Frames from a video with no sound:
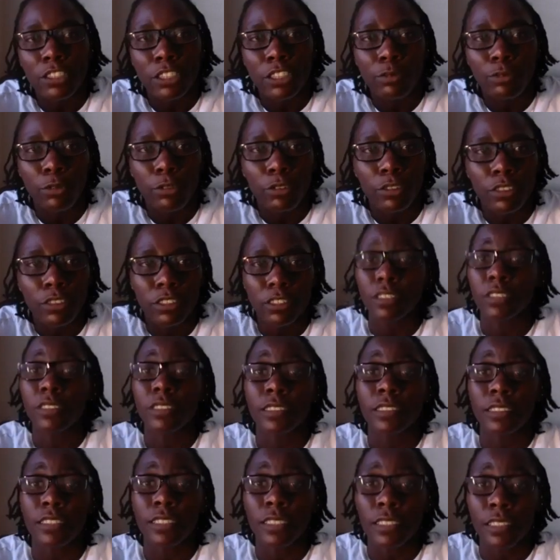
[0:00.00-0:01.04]
sports
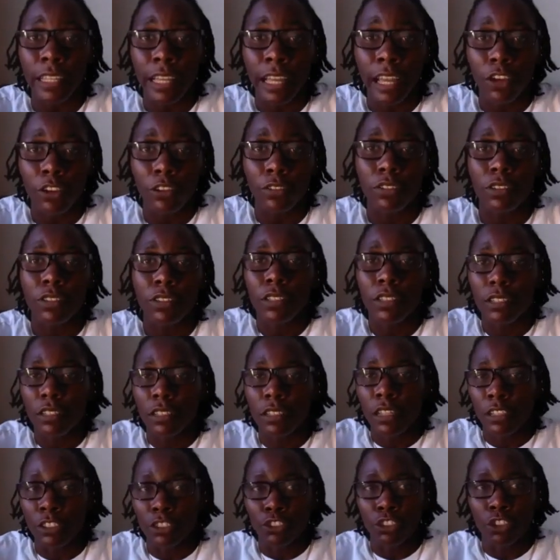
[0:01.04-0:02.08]
to now,
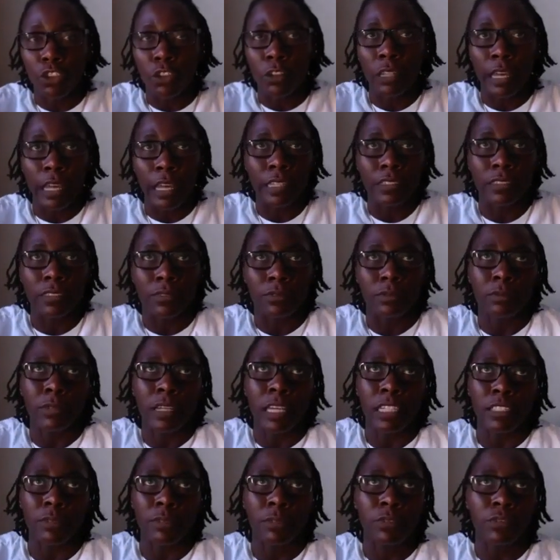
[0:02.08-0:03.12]
you know, as
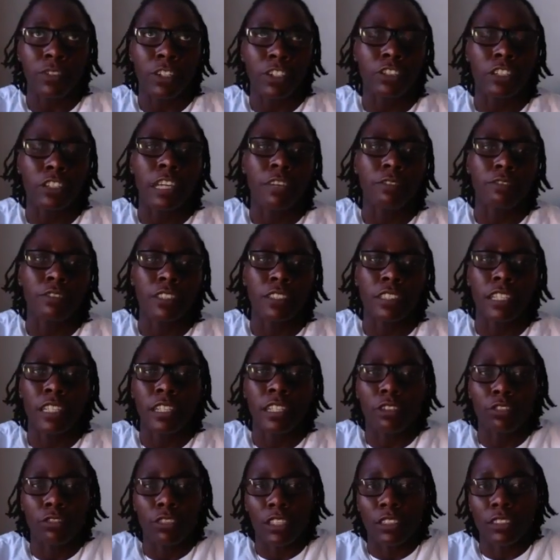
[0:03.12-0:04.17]
a professional athlete, they
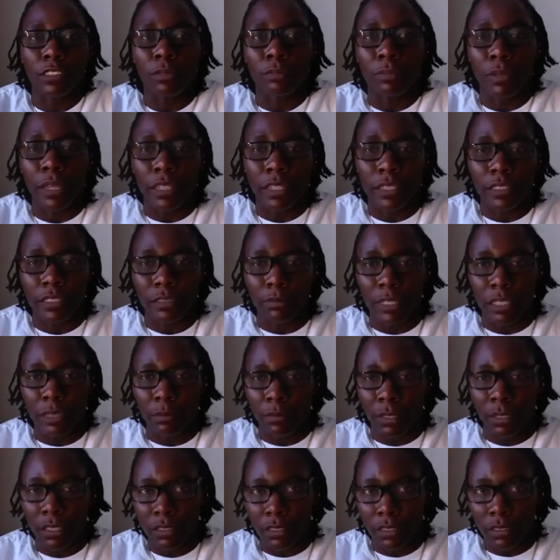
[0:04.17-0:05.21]
don't get to make as many
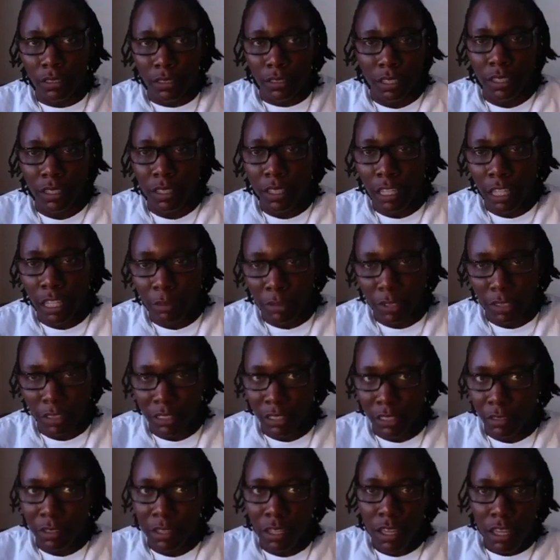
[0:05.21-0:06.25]
meets as they can because
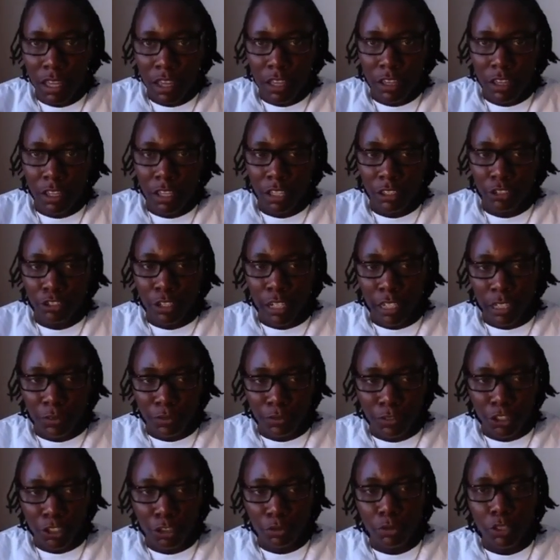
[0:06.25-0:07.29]
in track and
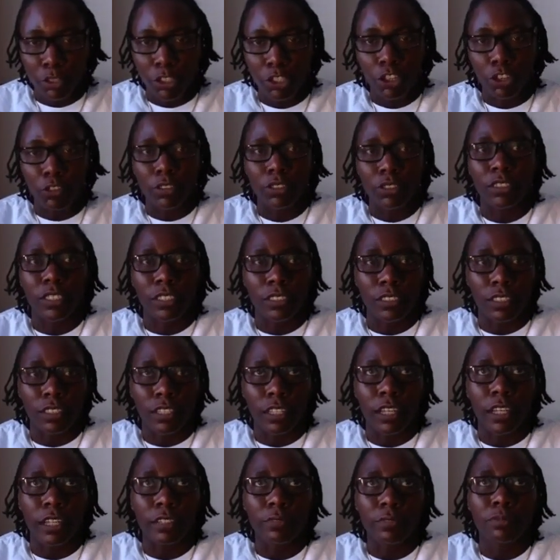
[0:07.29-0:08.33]
field we go overseas a
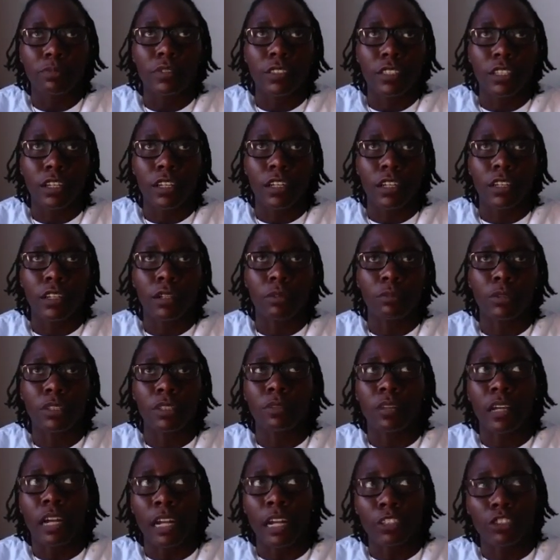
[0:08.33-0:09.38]
lot. But
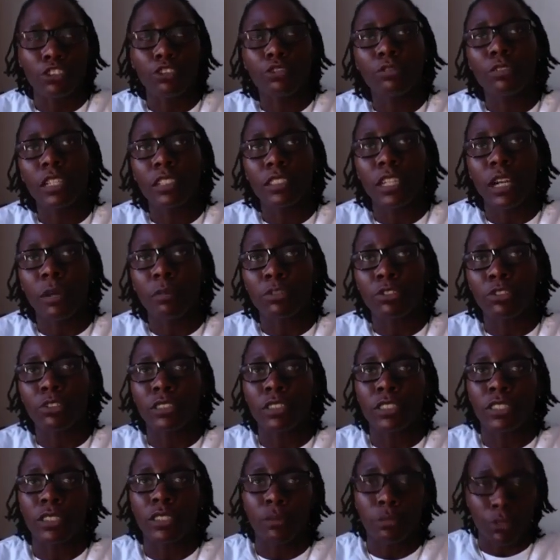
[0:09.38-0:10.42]
I do get the
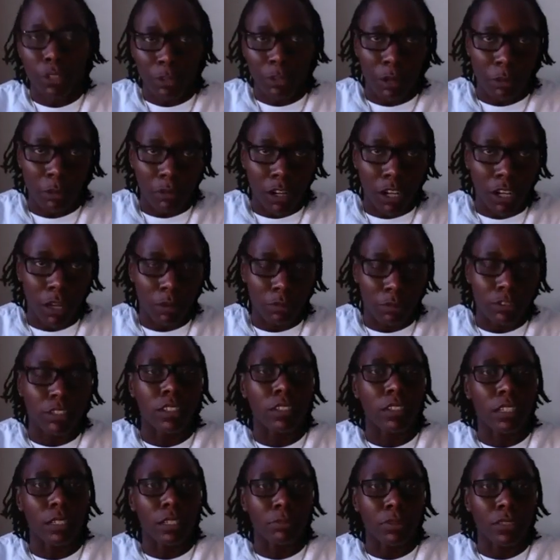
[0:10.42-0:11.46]
opportunity to bring my mom to the
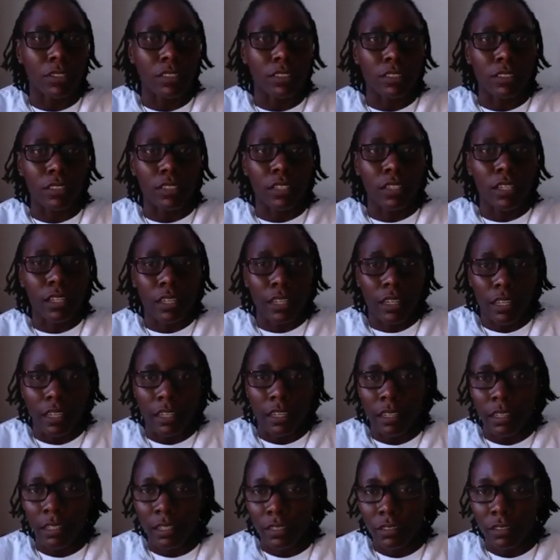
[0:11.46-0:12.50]
Olympics
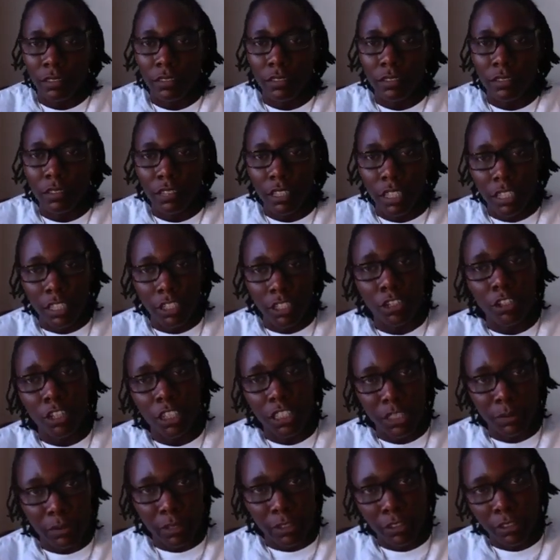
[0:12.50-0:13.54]
and let her
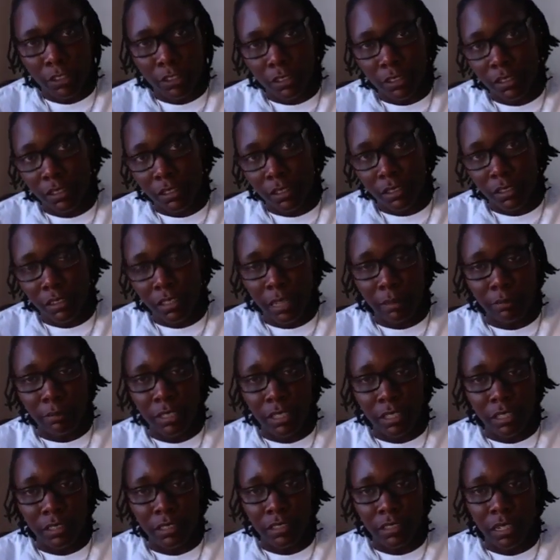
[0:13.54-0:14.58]
experience the same
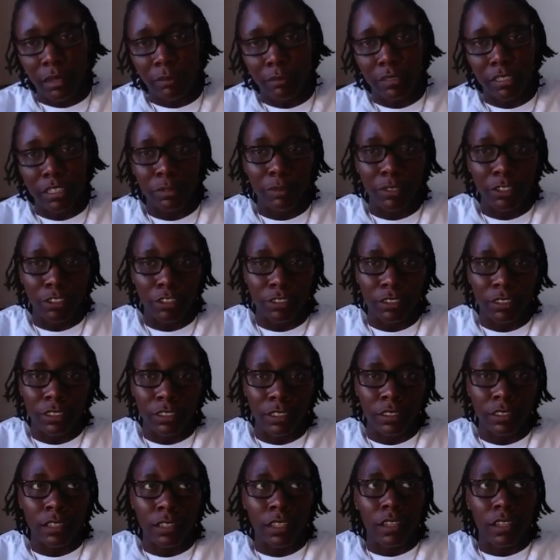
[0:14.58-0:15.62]
things that I'm experiencing.